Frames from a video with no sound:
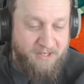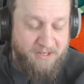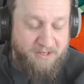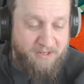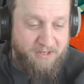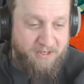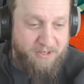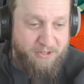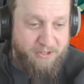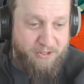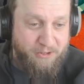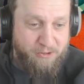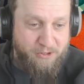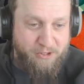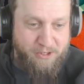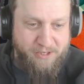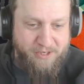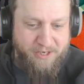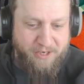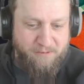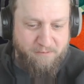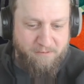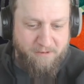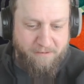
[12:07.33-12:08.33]
a social
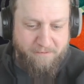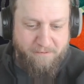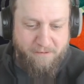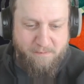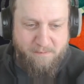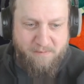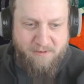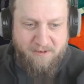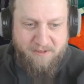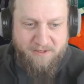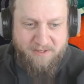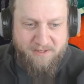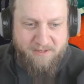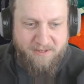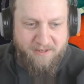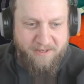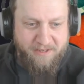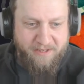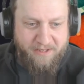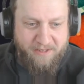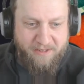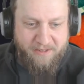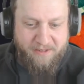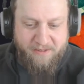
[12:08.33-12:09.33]
network for bots,
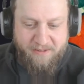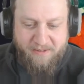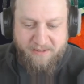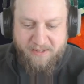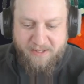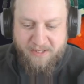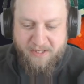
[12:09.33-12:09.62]
like